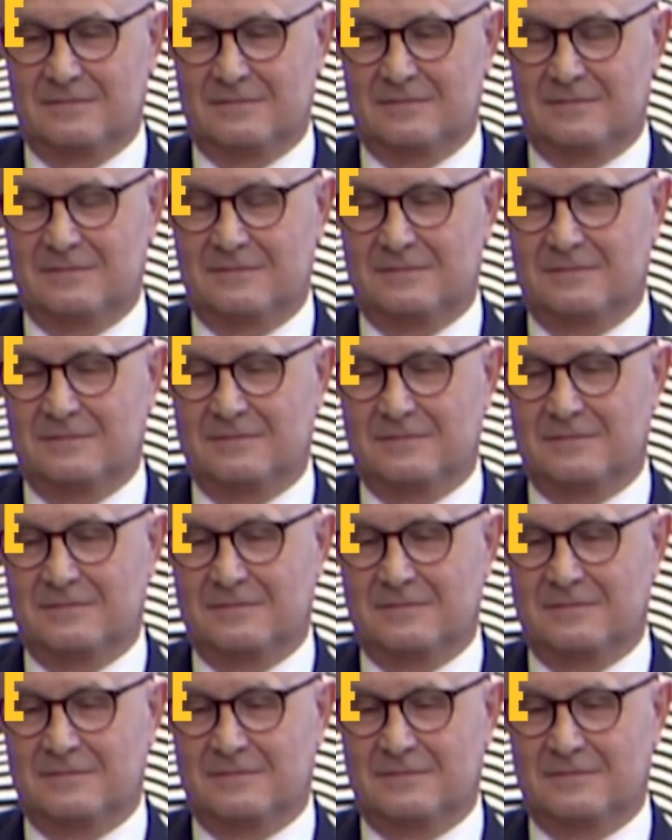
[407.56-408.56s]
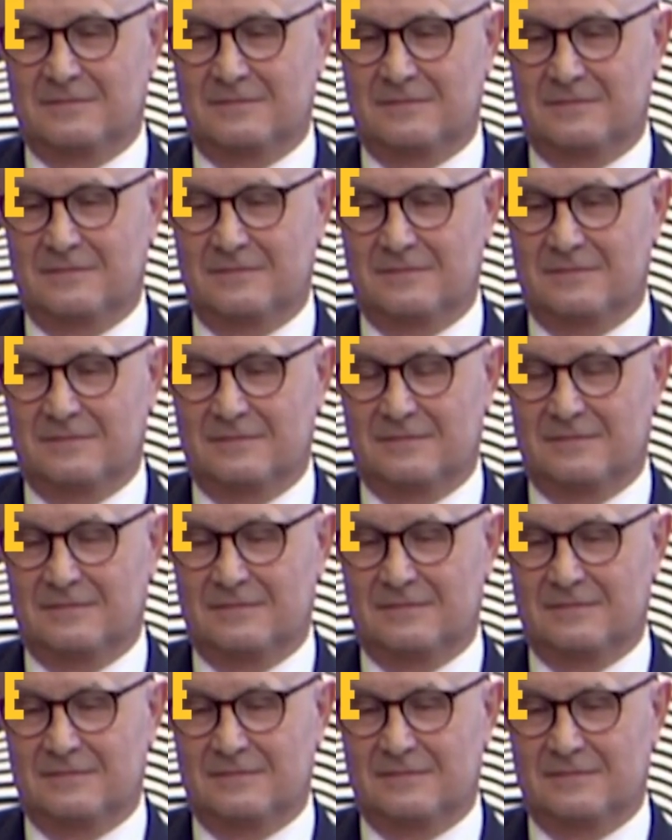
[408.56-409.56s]

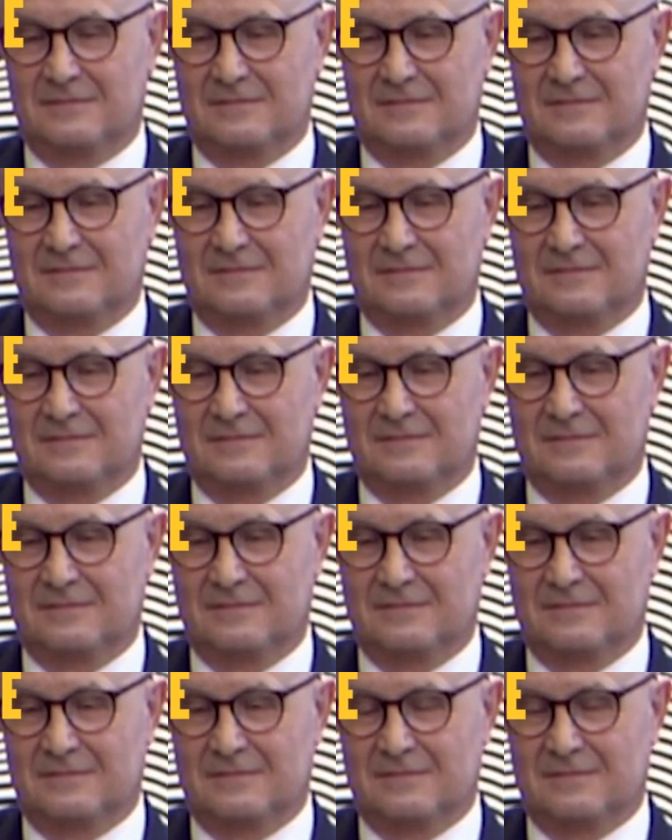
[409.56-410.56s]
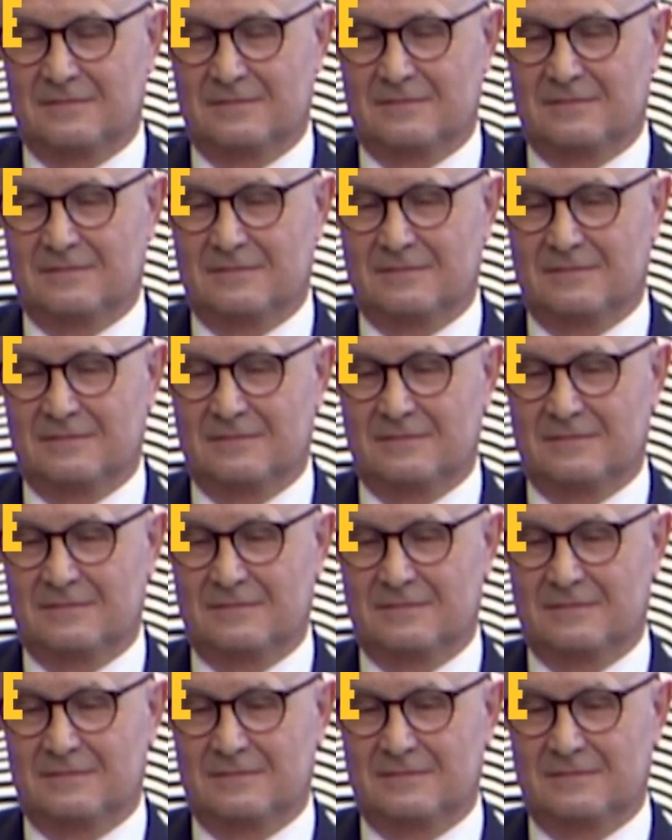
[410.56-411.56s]

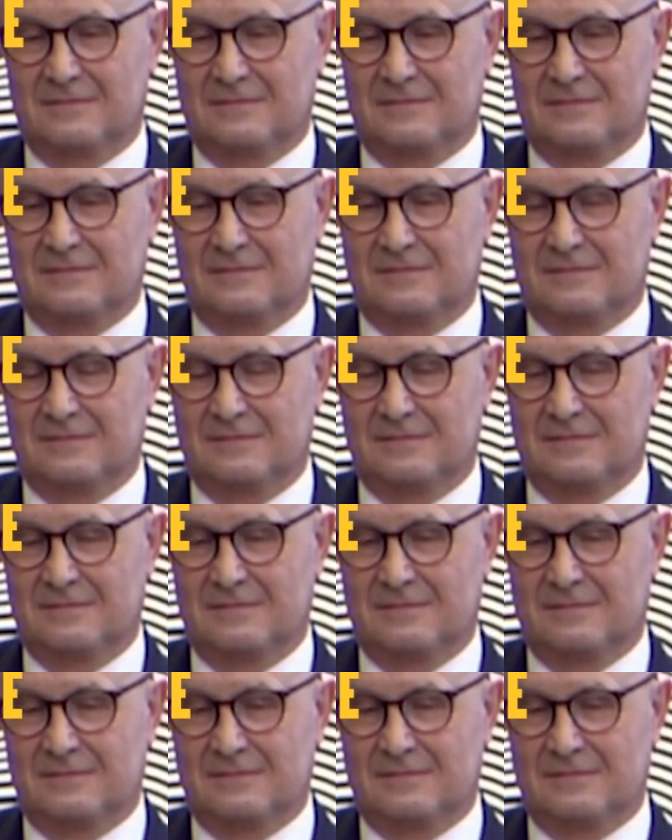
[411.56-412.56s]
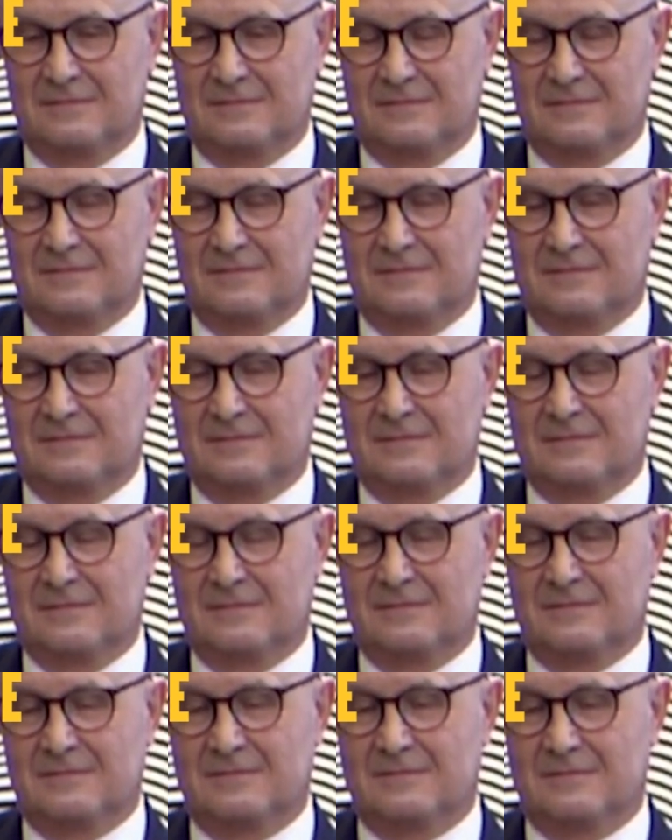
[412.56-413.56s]

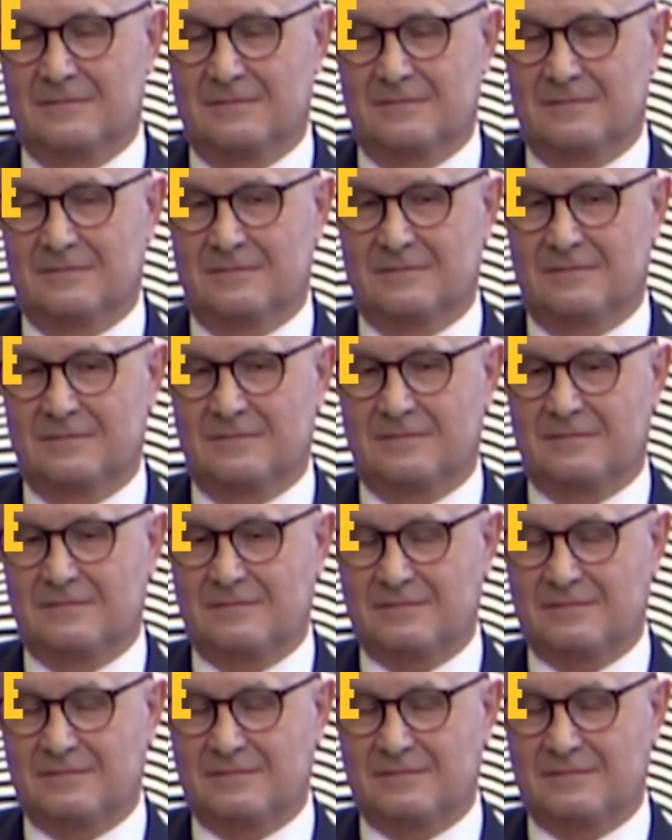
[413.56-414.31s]
(silent)